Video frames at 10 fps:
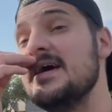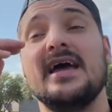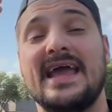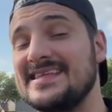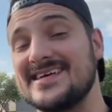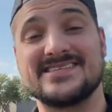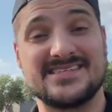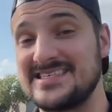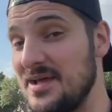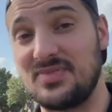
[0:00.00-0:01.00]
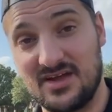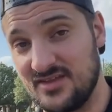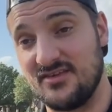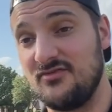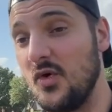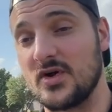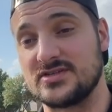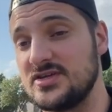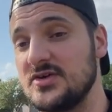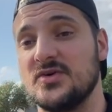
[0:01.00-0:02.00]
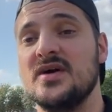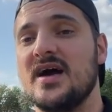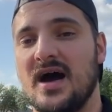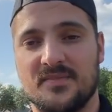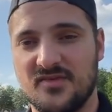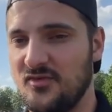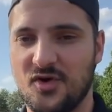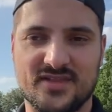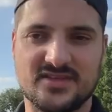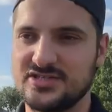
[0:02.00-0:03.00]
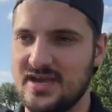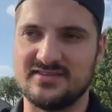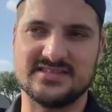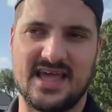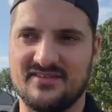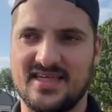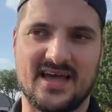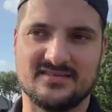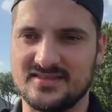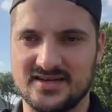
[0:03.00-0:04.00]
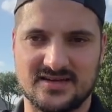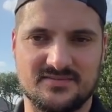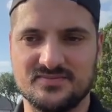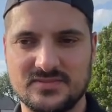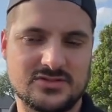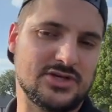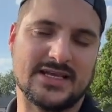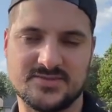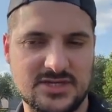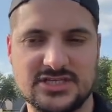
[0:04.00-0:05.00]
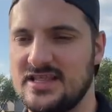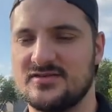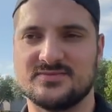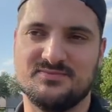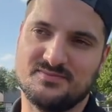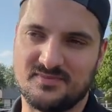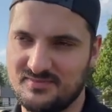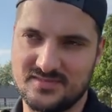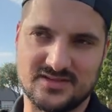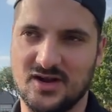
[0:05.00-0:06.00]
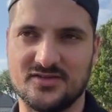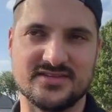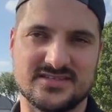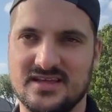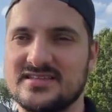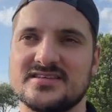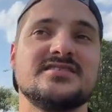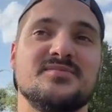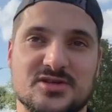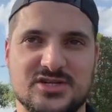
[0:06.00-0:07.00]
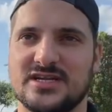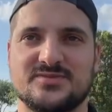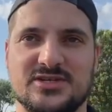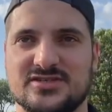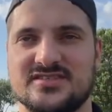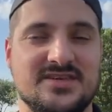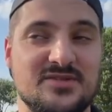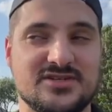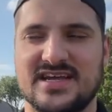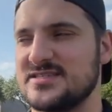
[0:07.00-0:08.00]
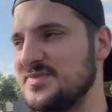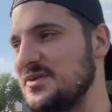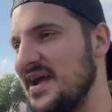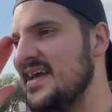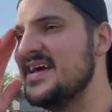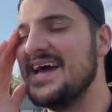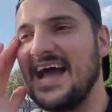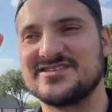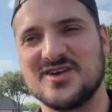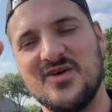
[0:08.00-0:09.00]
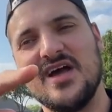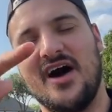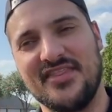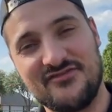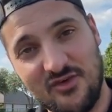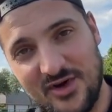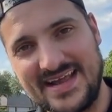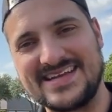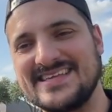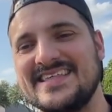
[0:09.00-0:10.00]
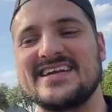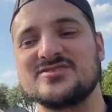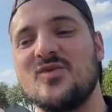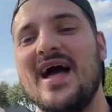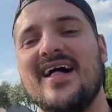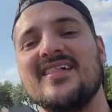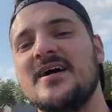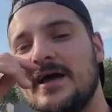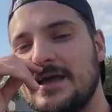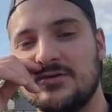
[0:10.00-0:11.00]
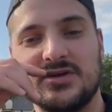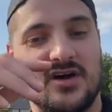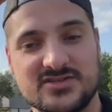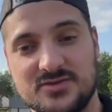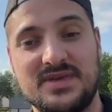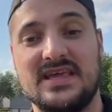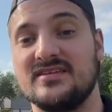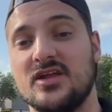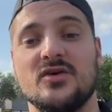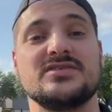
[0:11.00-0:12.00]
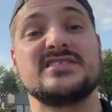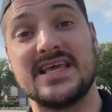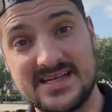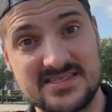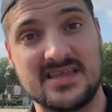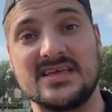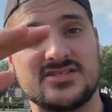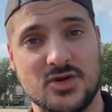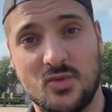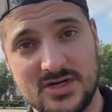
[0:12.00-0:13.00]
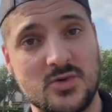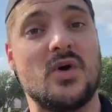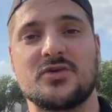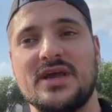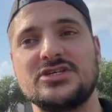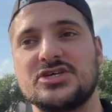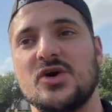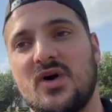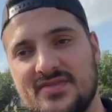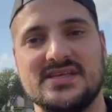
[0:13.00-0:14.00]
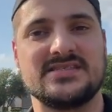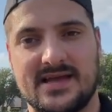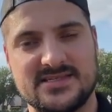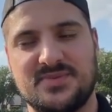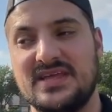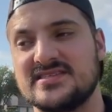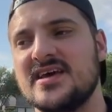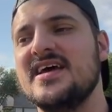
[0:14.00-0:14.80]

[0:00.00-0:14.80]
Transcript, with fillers: It does the same thing on the Ford too. Um, the Ford and the Chevys, they have that the transmission that was you know, this, it's a similar transmission, similar 10 speed, right? And so on the Ford, it did that as well. It would also be, you know, sixth is your one to one ratio on these 10 speeds.